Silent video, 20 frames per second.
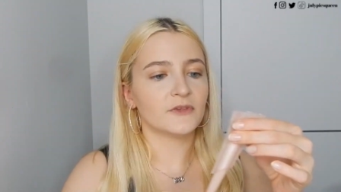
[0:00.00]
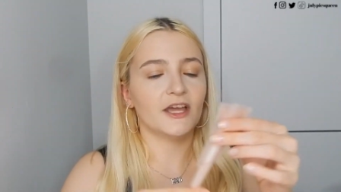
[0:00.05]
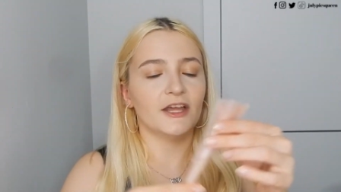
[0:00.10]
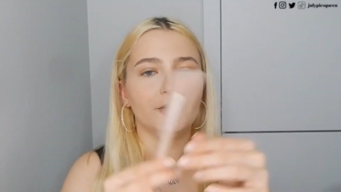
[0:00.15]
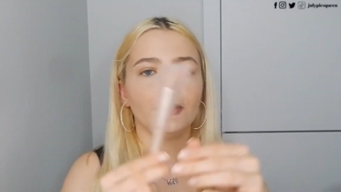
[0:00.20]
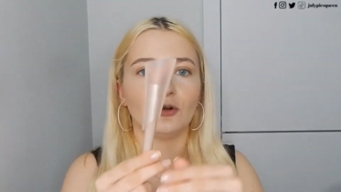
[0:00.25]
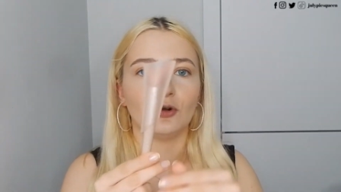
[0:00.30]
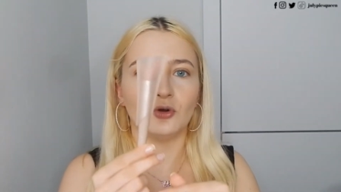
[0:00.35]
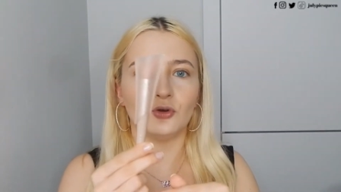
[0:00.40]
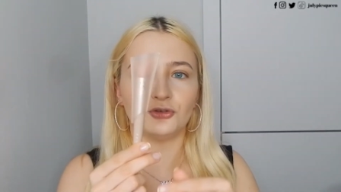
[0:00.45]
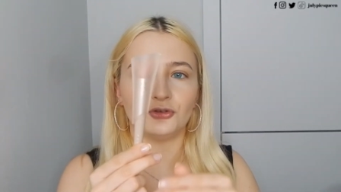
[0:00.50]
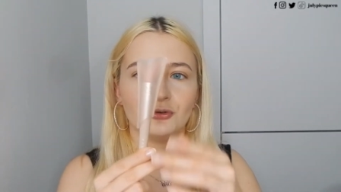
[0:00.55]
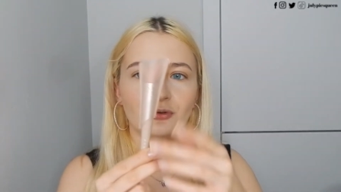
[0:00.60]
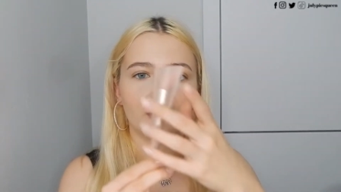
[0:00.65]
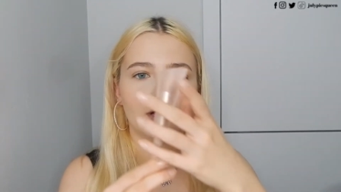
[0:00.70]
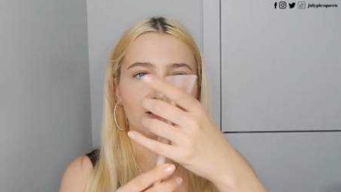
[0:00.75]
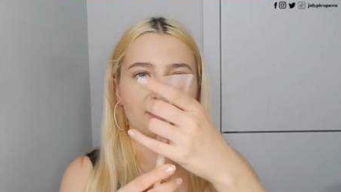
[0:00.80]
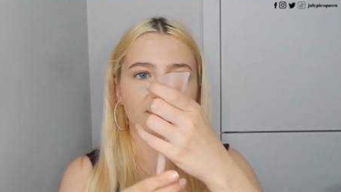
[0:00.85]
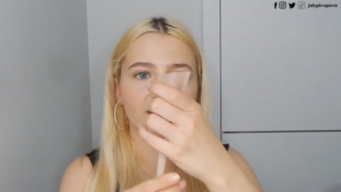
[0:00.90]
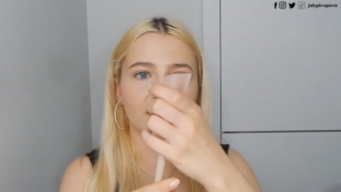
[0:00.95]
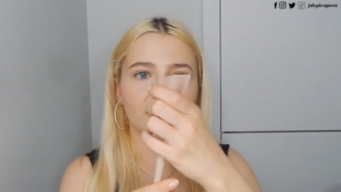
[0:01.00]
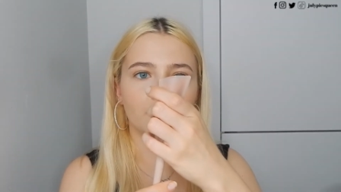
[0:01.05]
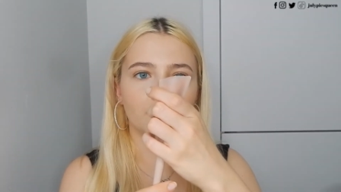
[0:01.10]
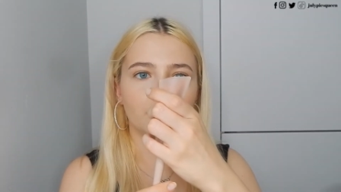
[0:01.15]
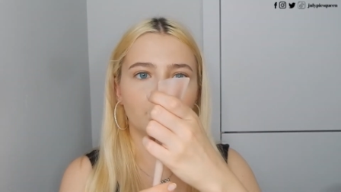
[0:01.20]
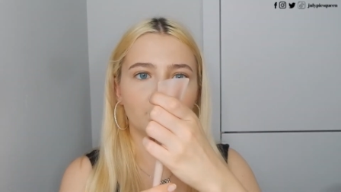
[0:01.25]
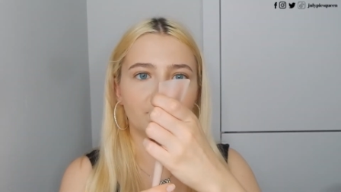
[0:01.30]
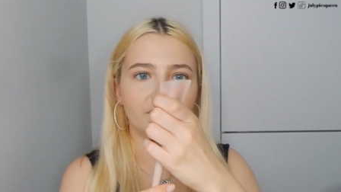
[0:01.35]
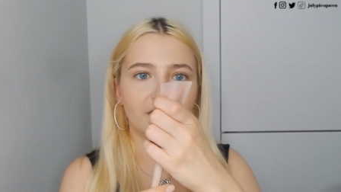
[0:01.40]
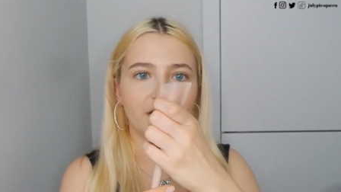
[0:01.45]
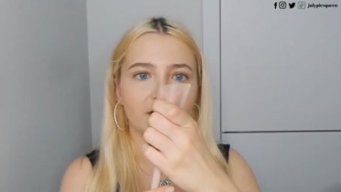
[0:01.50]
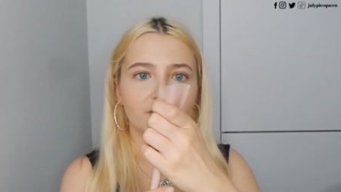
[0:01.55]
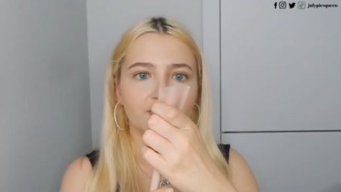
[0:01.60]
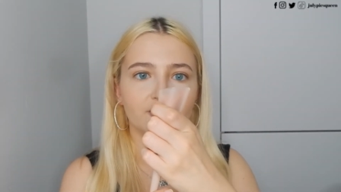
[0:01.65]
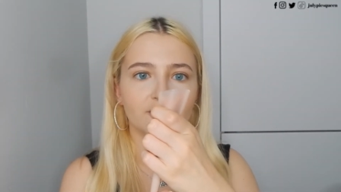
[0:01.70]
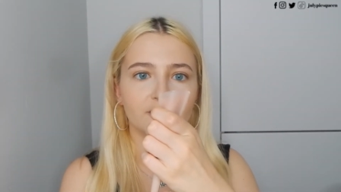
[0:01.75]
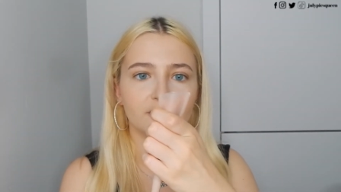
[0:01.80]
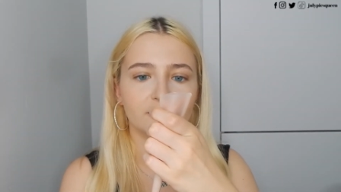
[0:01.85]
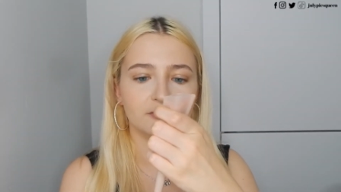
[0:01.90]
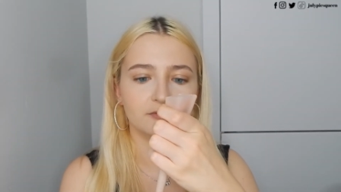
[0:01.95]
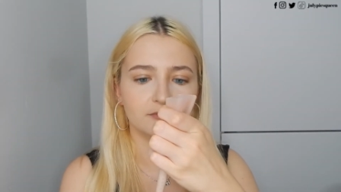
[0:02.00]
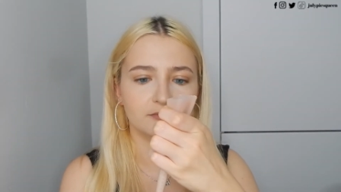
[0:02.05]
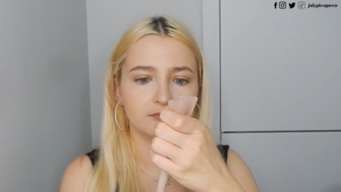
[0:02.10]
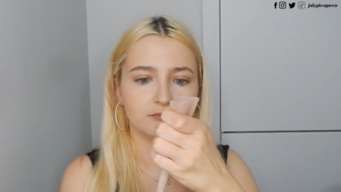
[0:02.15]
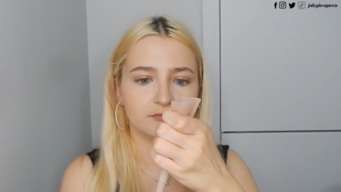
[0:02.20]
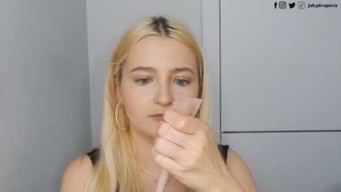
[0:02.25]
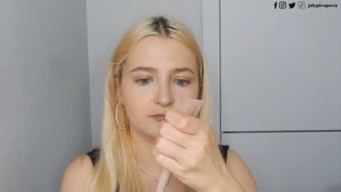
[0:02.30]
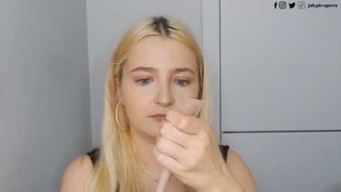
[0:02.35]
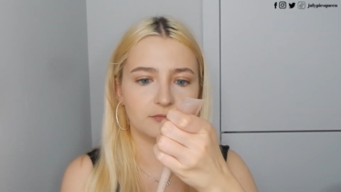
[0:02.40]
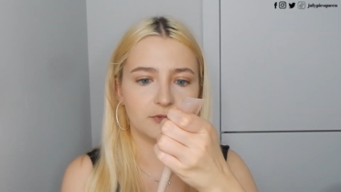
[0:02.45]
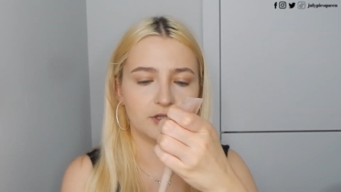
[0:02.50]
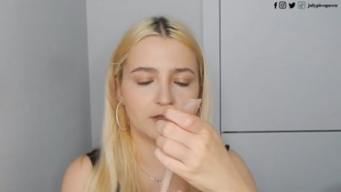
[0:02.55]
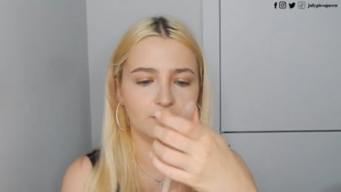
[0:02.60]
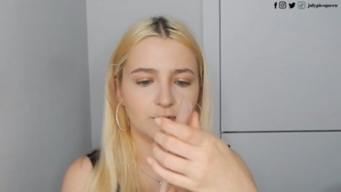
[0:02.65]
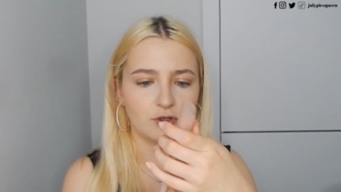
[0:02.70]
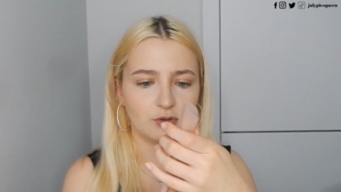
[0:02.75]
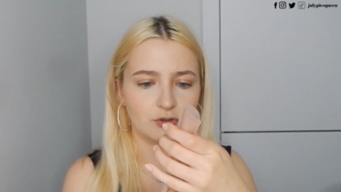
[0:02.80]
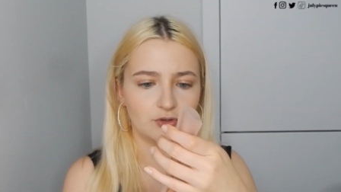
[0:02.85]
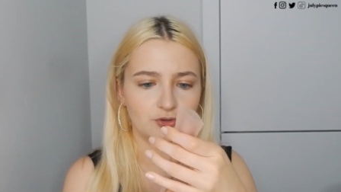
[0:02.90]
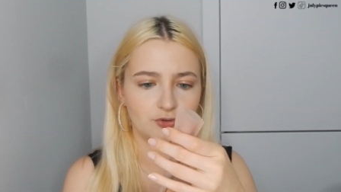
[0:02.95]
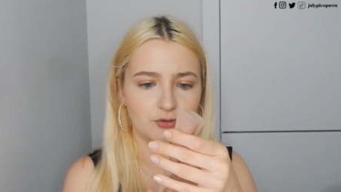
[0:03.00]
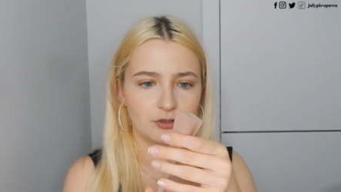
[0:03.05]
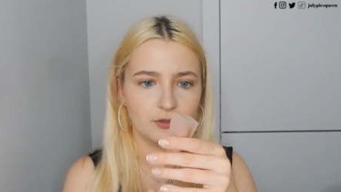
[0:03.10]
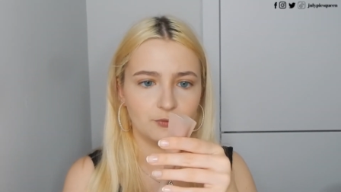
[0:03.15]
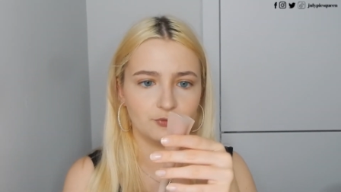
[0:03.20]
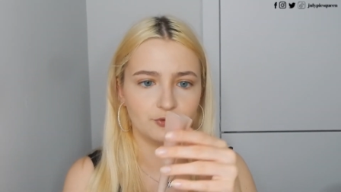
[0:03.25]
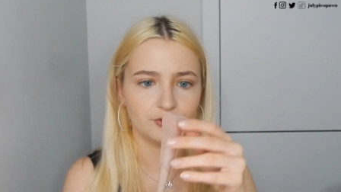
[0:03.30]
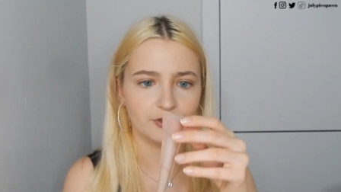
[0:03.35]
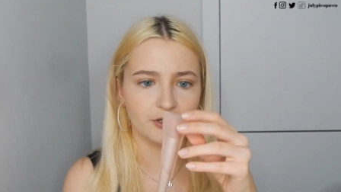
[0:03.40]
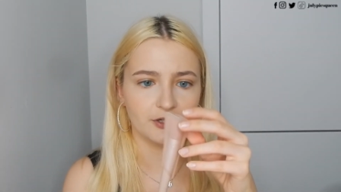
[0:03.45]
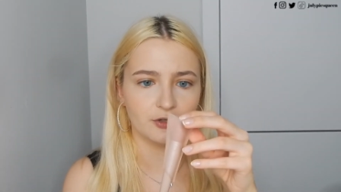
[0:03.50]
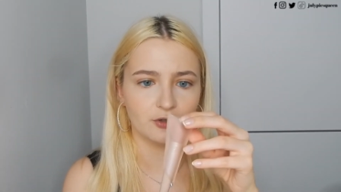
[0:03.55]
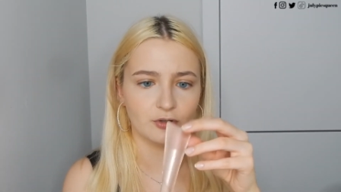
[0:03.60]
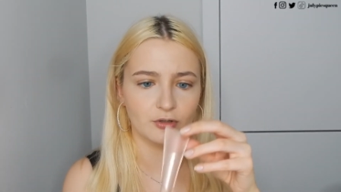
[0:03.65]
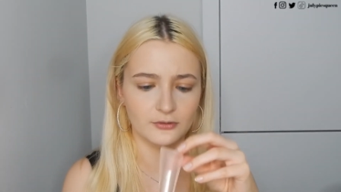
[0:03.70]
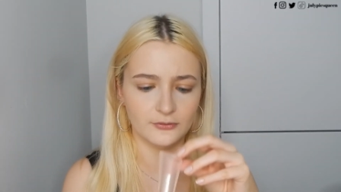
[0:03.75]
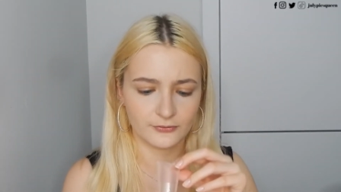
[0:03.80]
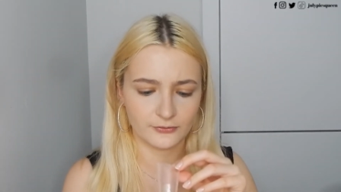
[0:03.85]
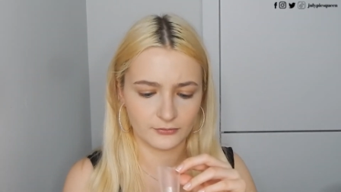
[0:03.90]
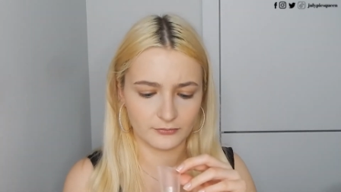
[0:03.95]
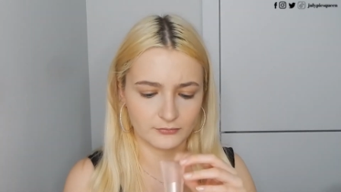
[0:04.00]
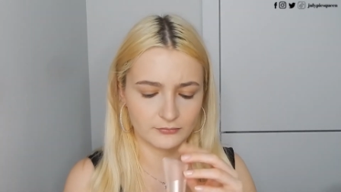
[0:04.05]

And it also has like a protection. And I'm not quite sure how to take it off.